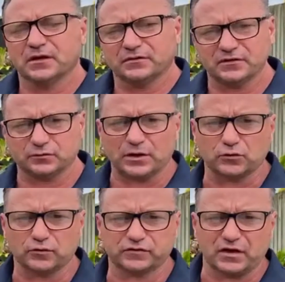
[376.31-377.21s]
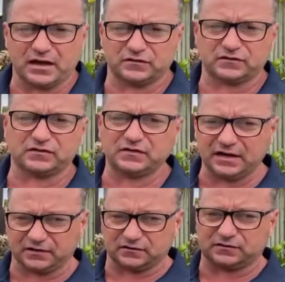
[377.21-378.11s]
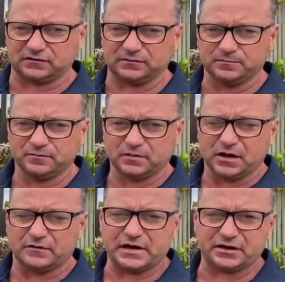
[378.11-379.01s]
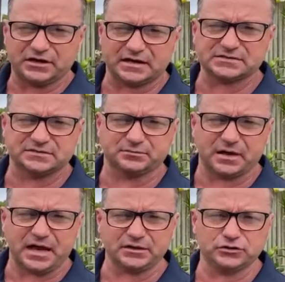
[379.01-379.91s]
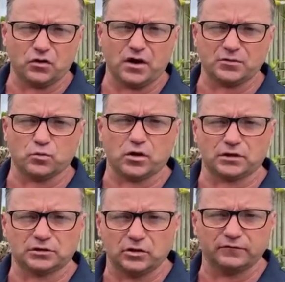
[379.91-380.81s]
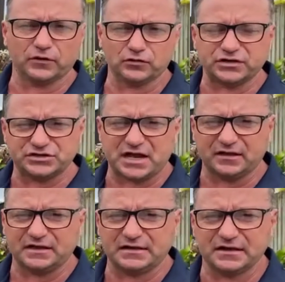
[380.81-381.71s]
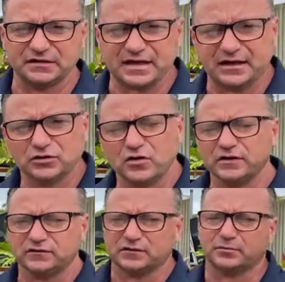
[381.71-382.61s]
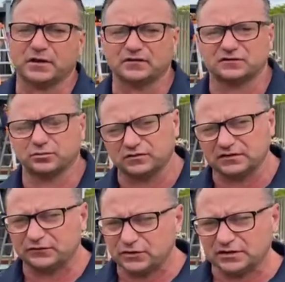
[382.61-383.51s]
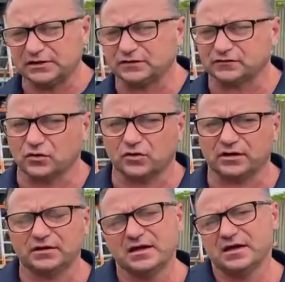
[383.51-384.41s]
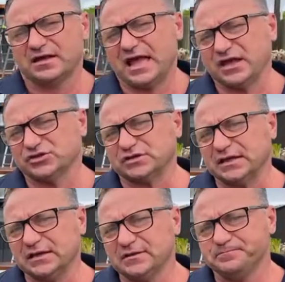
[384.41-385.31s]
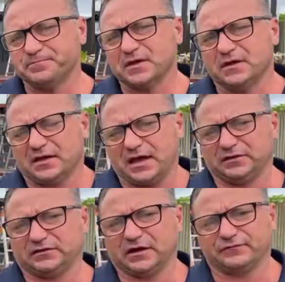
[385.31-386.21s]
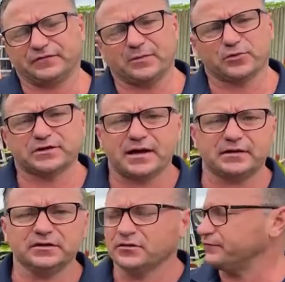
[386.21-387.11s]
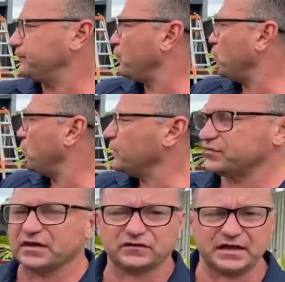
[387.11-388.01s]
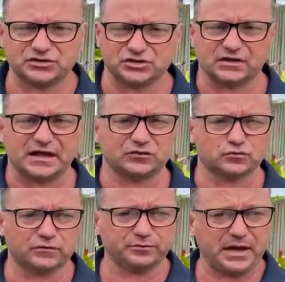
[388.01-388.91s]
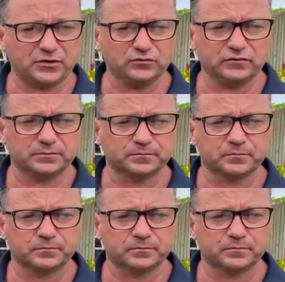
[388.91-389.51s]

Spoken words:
This one also has 6 of our custom-made 9-watt low-voltage LED downlights that have been specifically designed, engineered, and fabricated for these insulated roof panels.